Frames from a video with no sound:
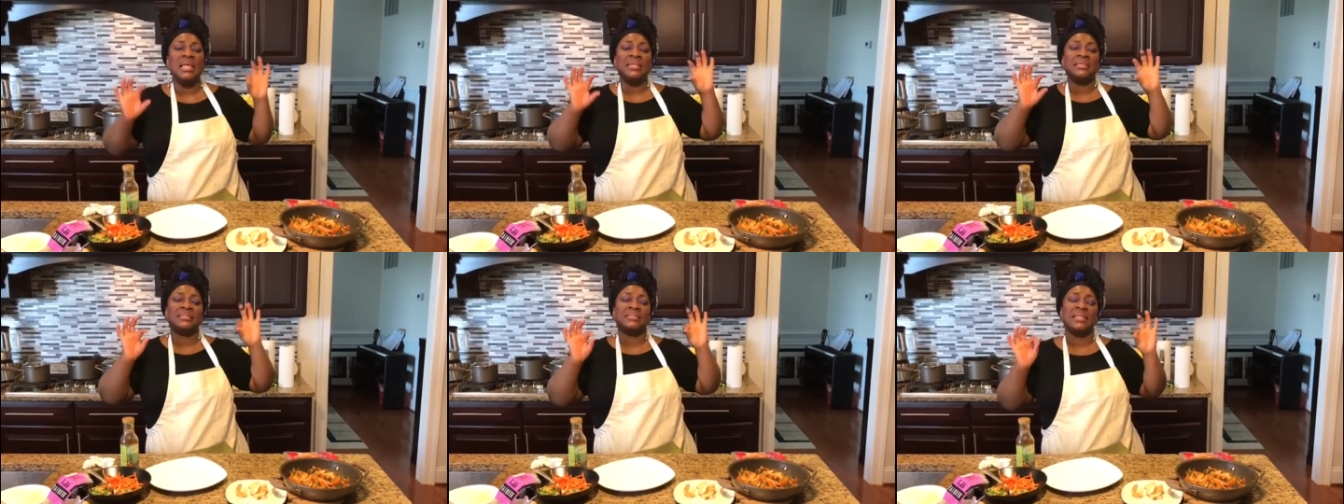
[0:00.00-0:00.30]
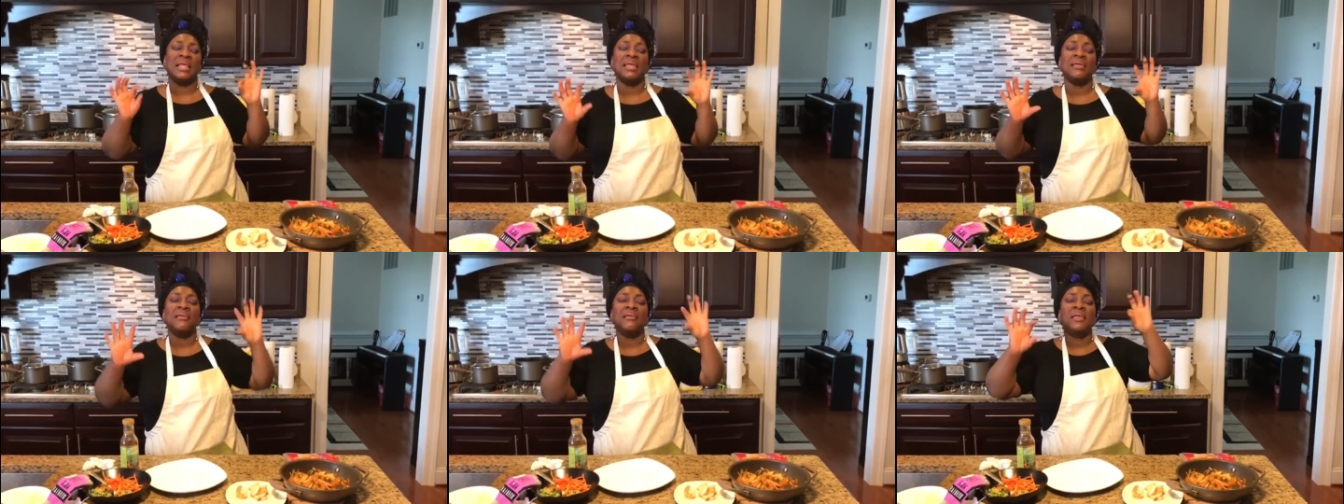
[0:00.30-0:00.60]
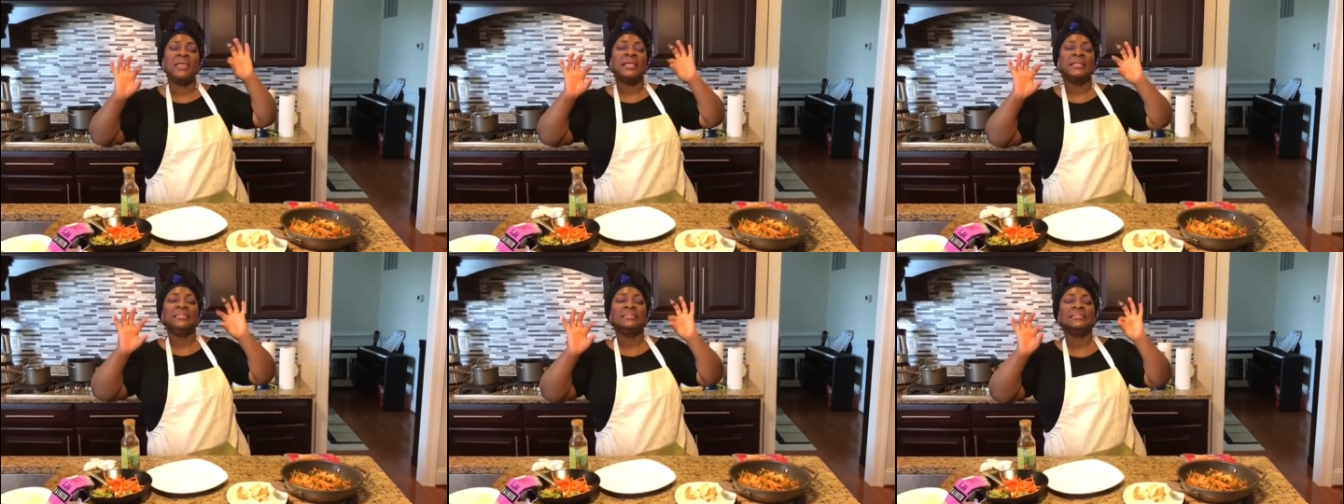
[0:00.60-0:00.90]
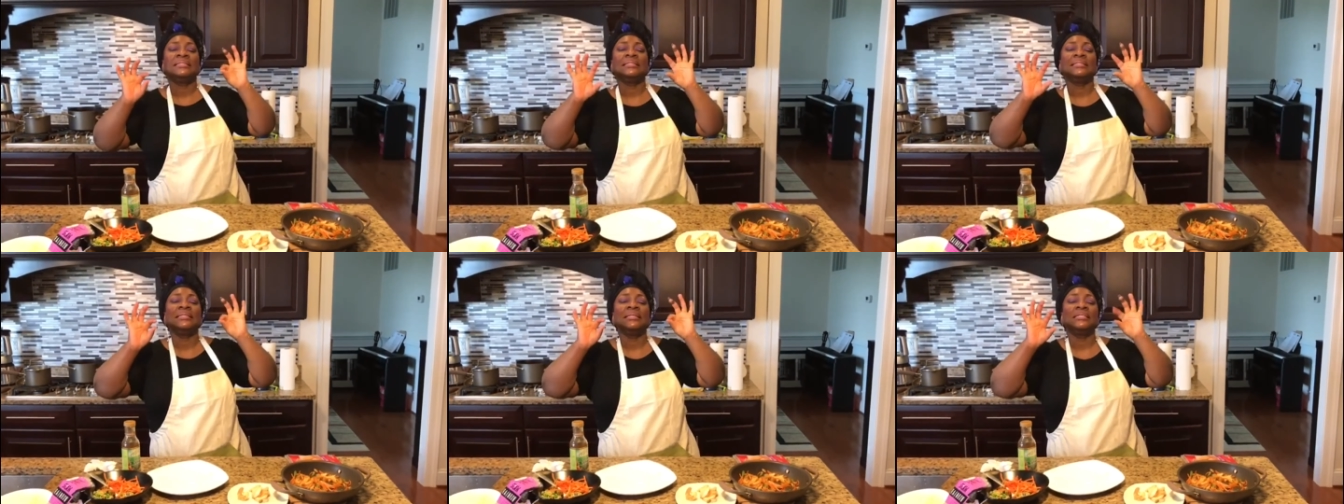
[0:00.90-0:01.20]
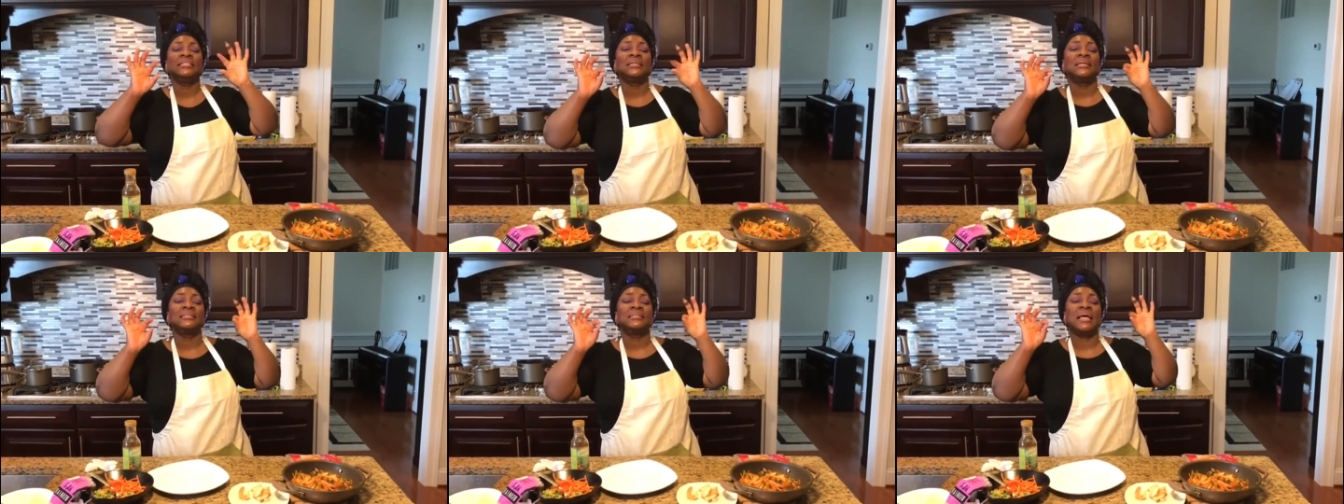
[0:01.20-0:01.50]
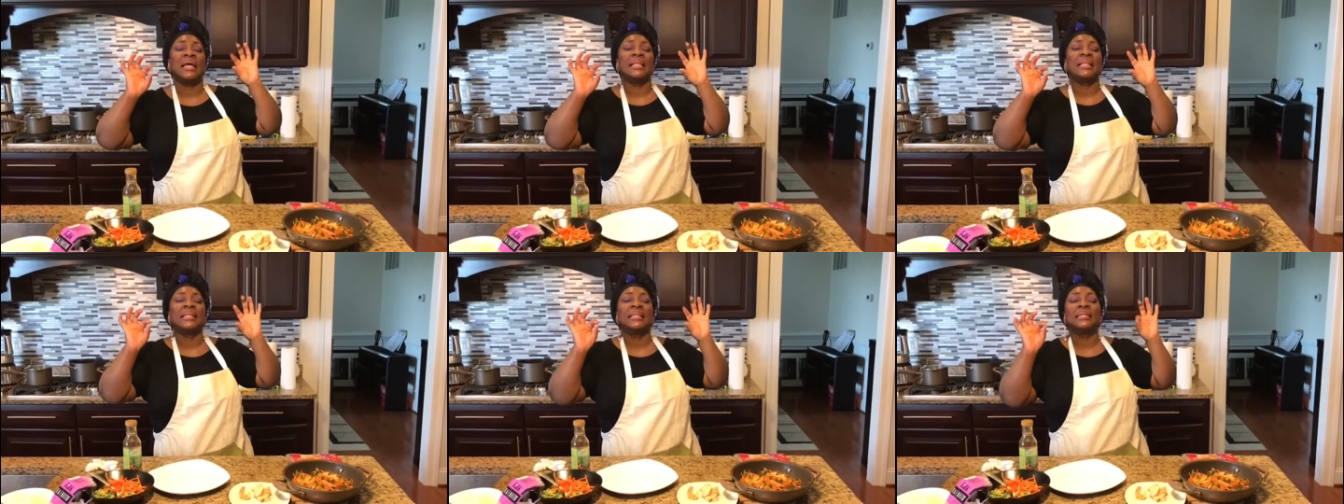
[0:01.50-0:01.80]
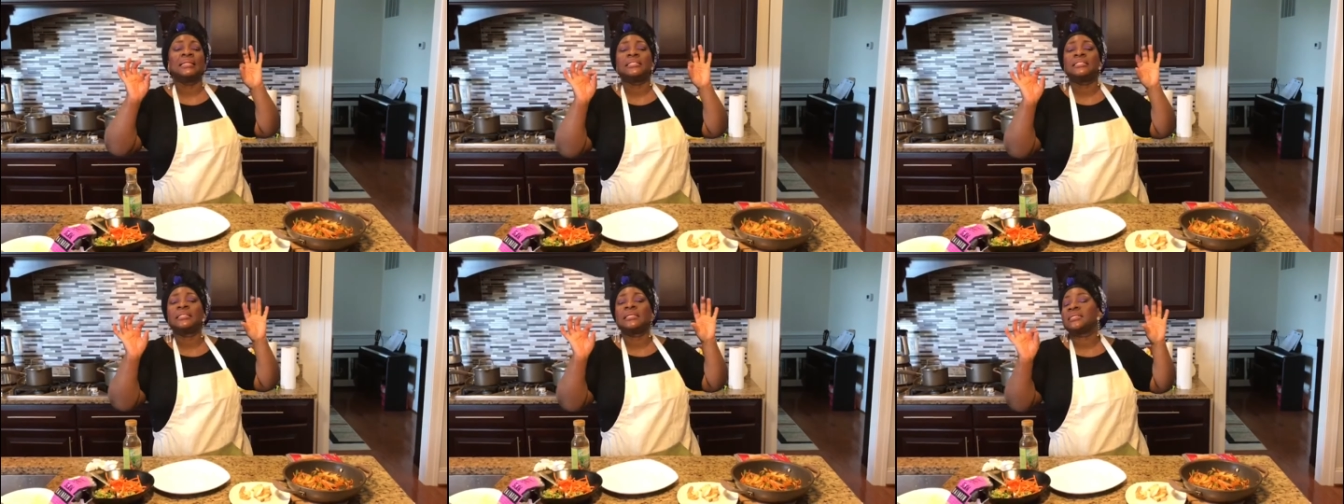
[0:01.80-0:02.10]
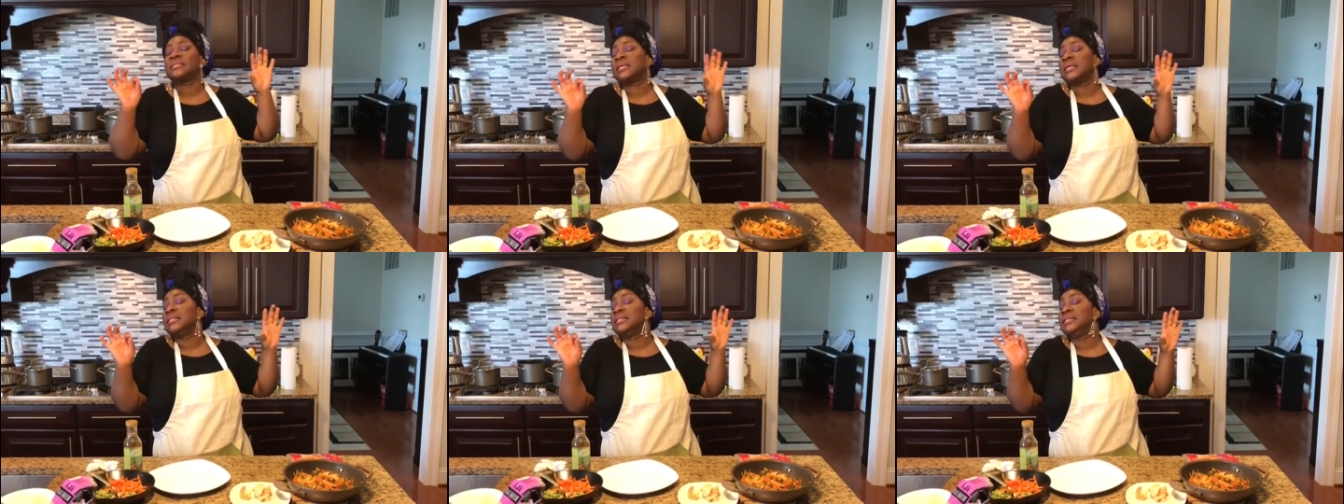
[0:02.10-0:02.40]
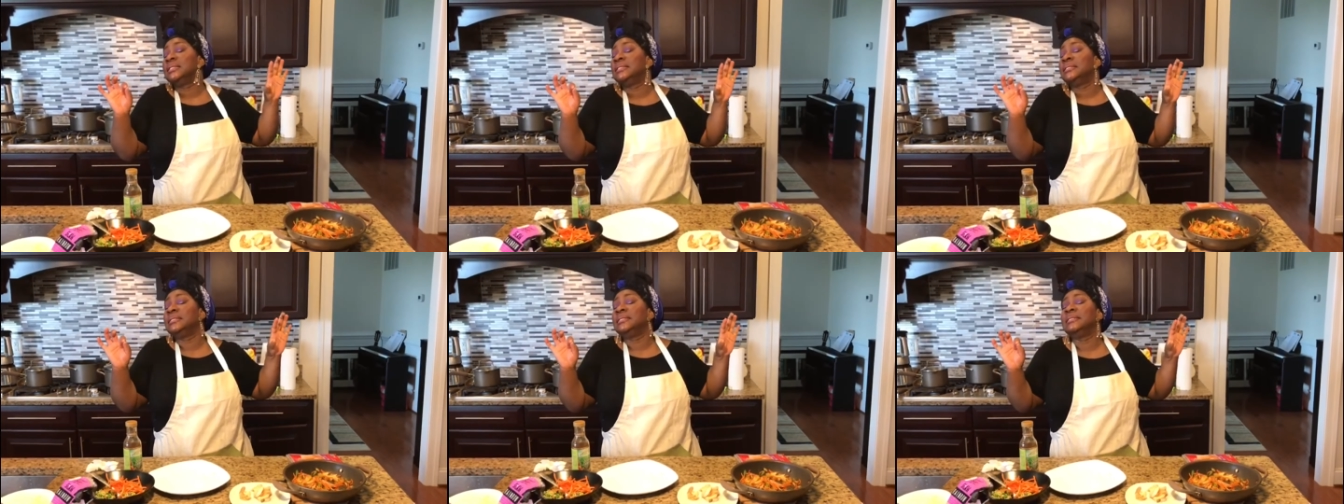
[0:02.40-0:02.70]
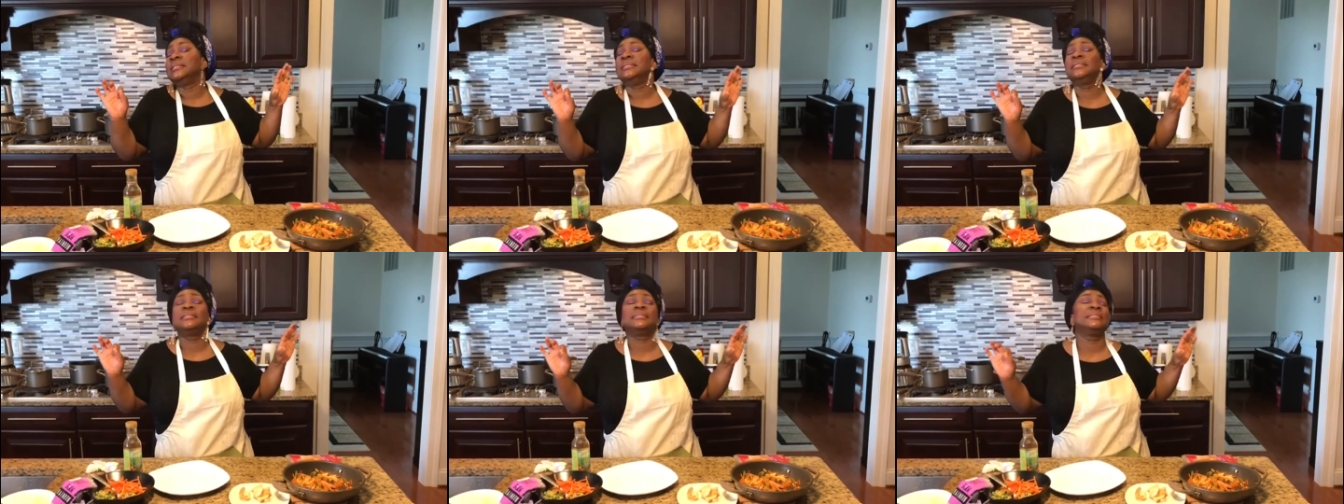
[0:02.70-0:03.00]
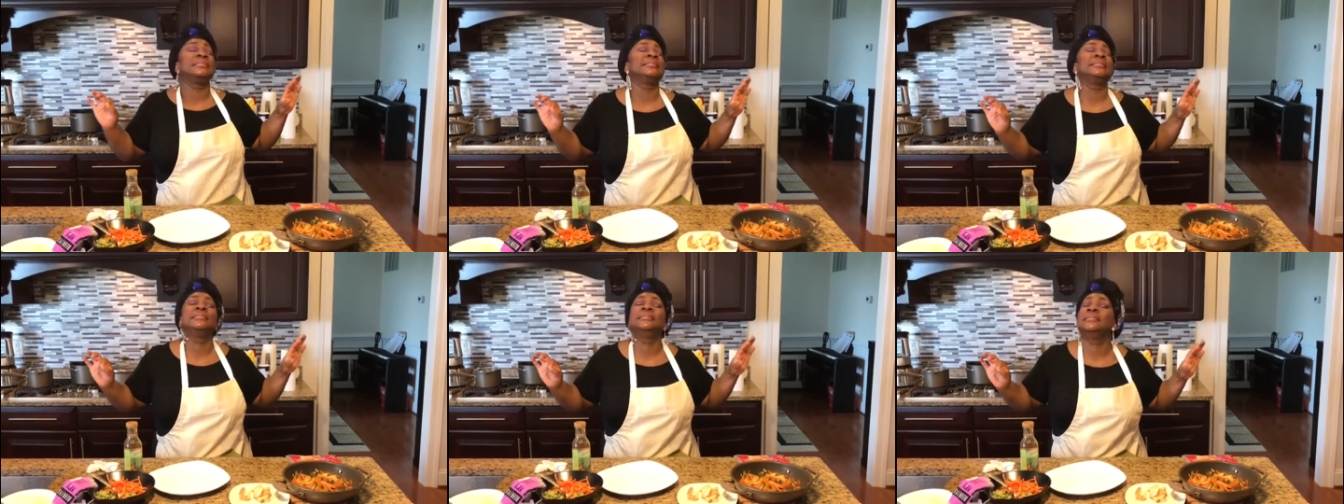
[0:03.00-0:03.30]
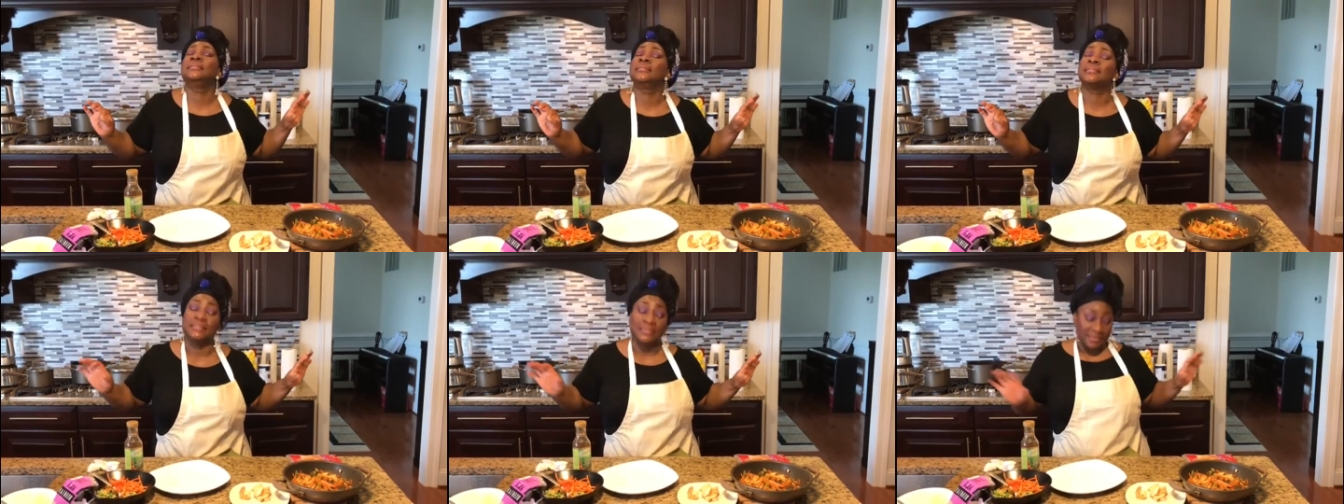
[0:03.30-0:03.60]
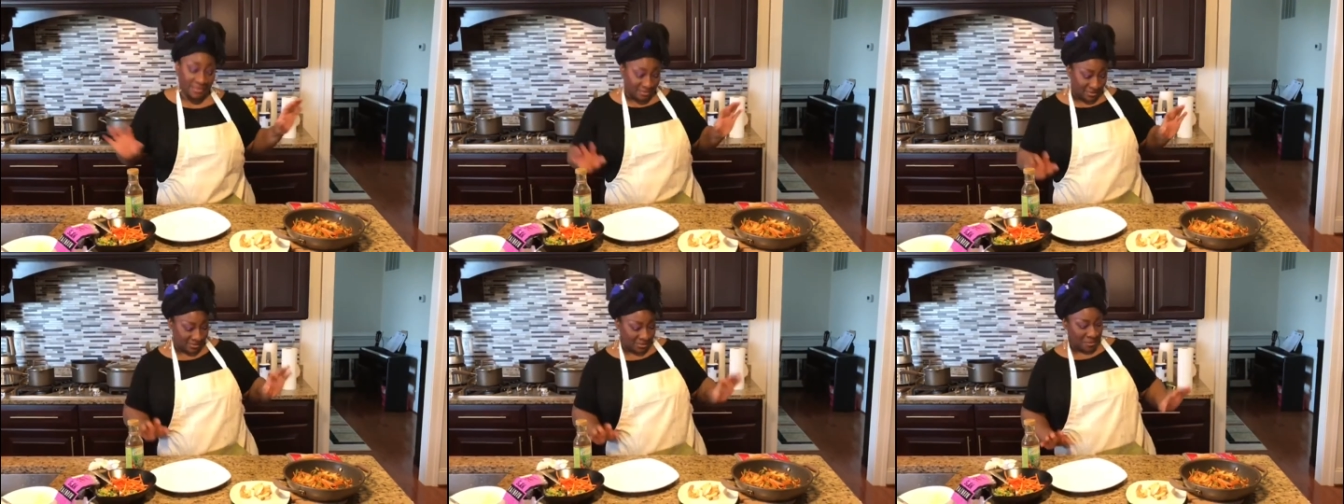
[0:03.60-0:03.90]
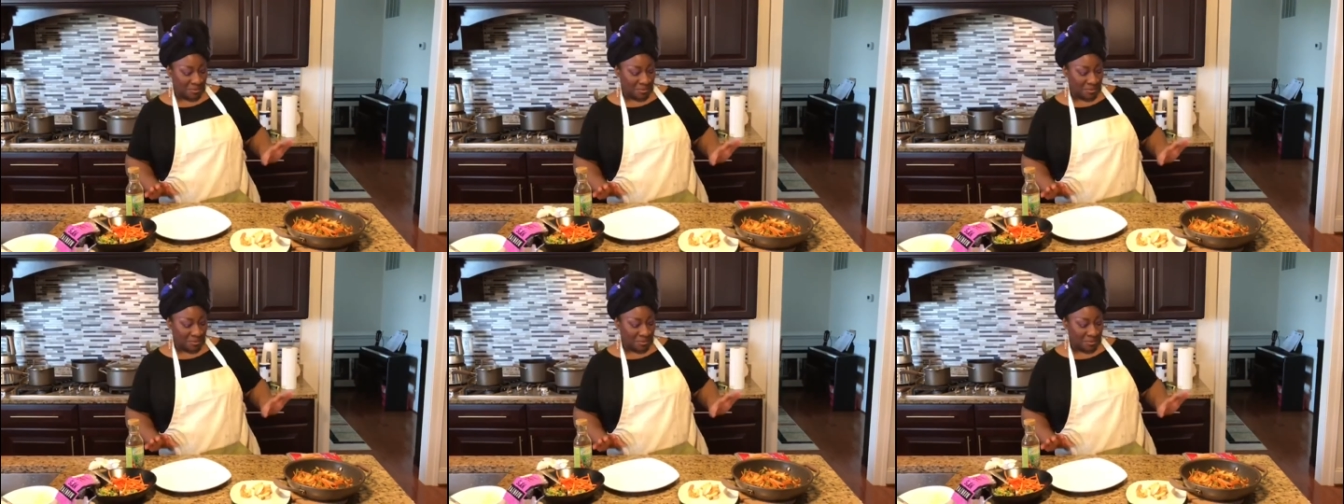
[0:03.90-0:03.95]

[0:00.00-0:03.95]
stay delicious and luscious and delicious.